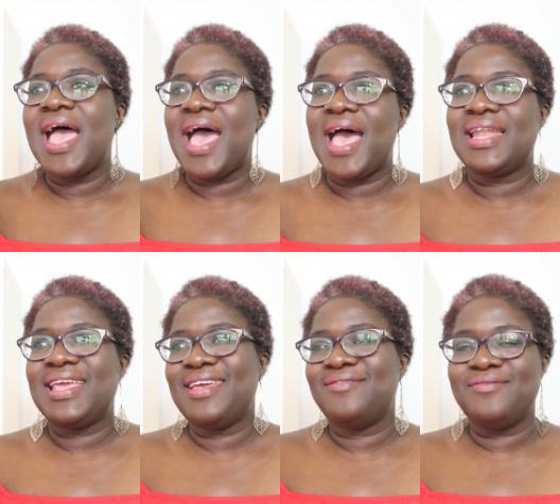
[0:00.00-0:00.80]
at
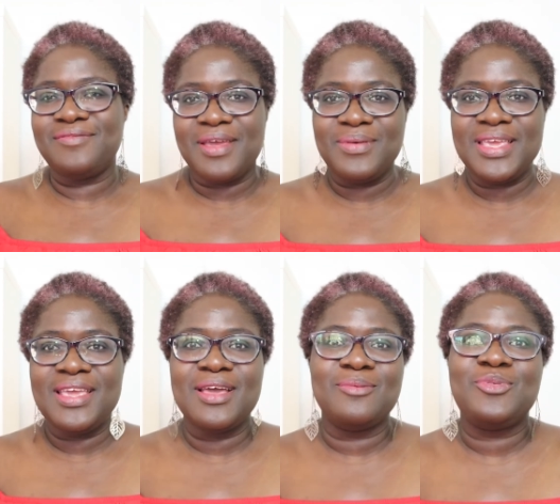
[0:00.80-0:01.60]
a
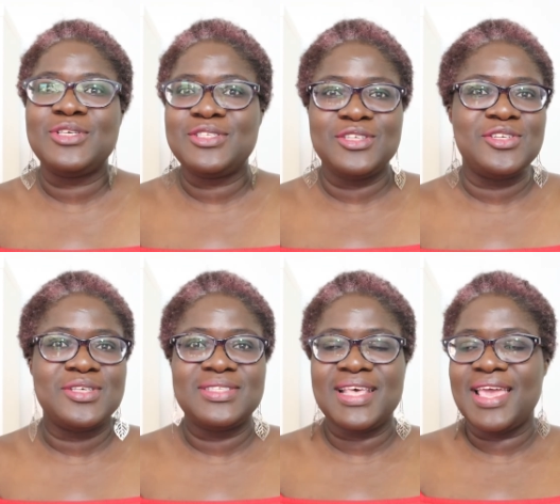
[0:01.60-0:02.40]
very
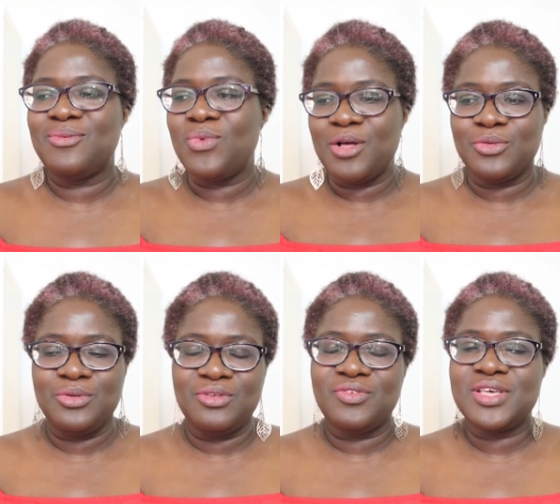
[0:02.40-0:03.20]
prestigious and
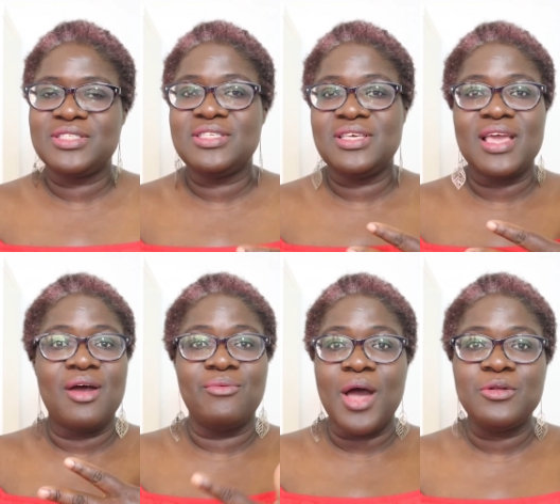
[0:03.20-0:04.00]
well-known university
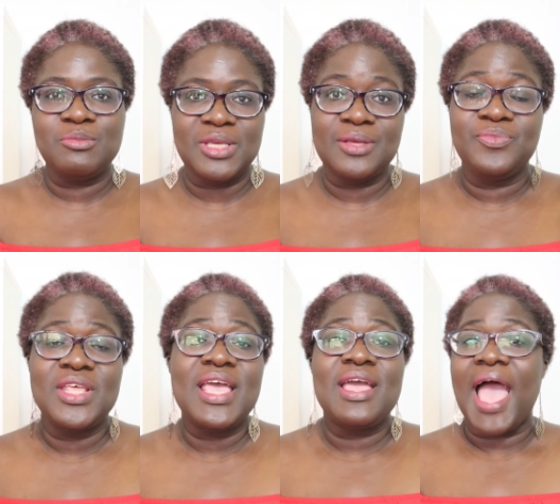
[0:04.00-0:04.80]
around me
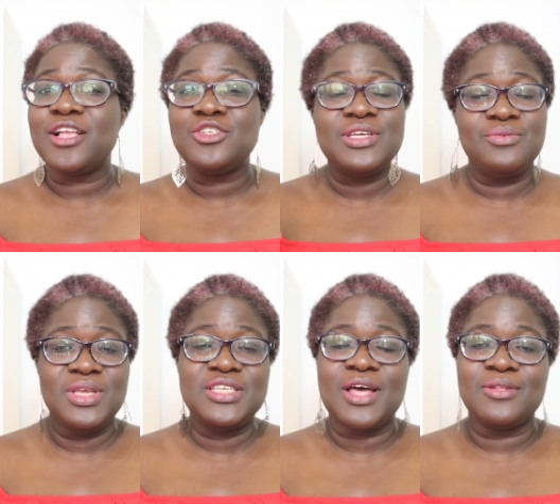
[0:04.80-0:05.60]
actually
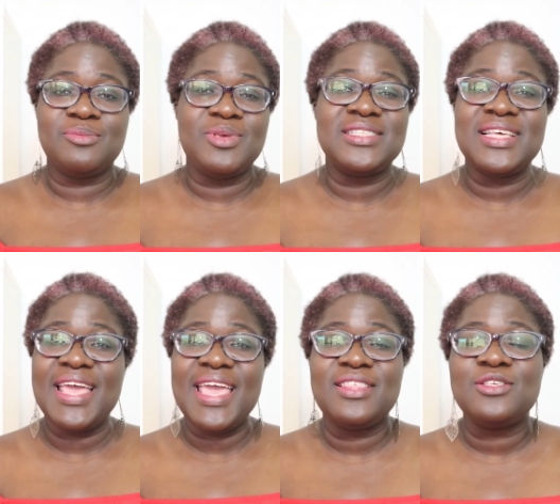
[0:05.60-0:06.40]
reached out to me and said,
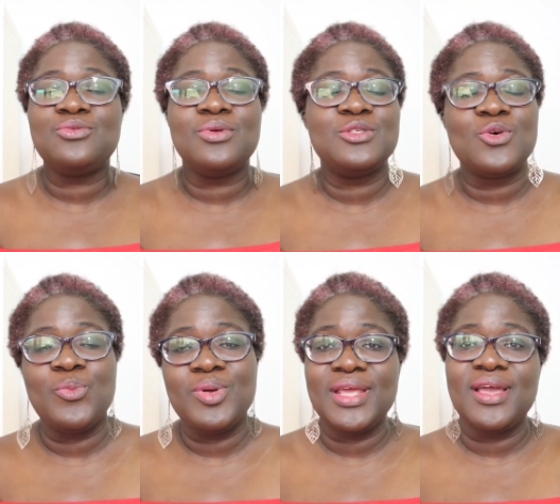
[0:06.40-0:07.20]
hey, this role is
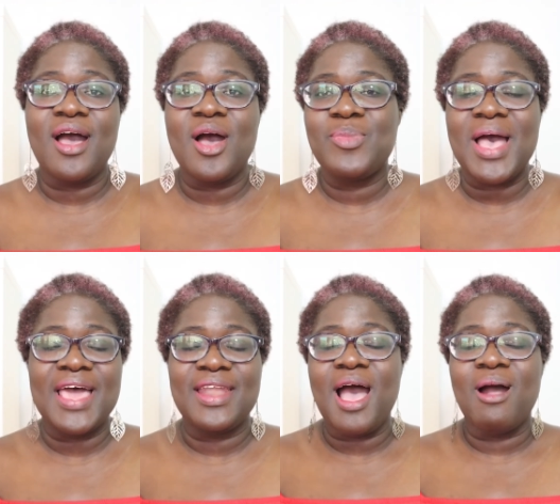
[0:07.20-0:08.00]
opening up
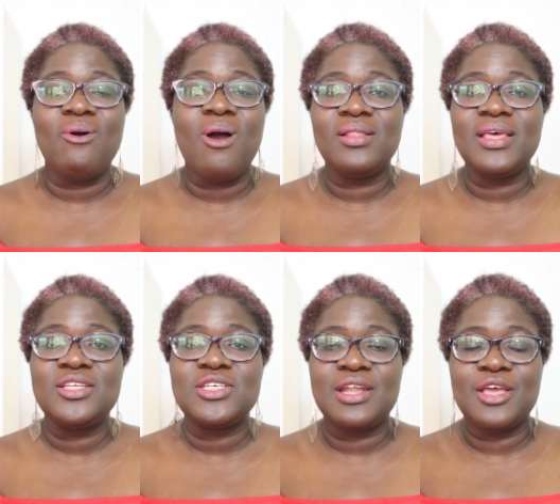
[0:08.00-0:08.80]
at our
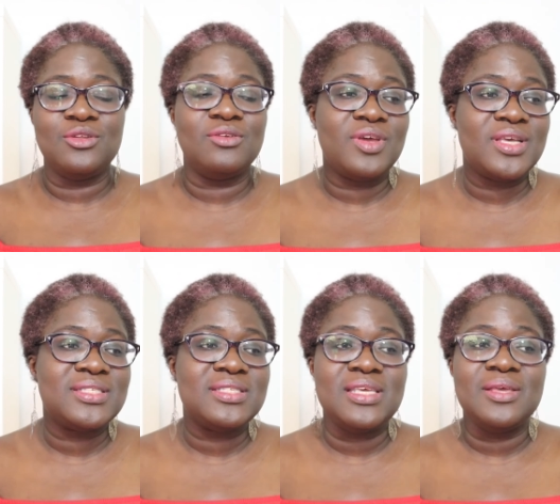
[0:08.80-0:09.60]
college, at our
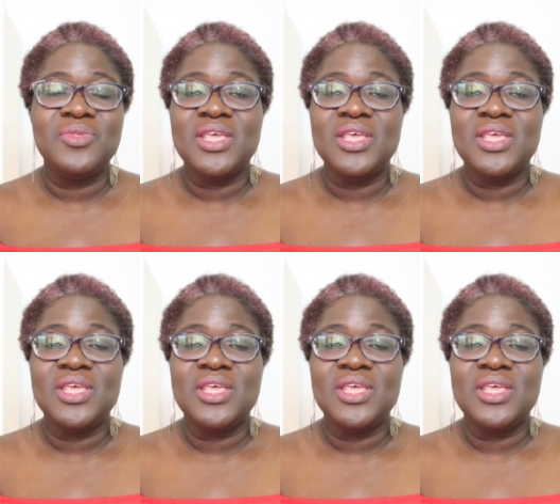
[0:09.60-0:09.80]
university.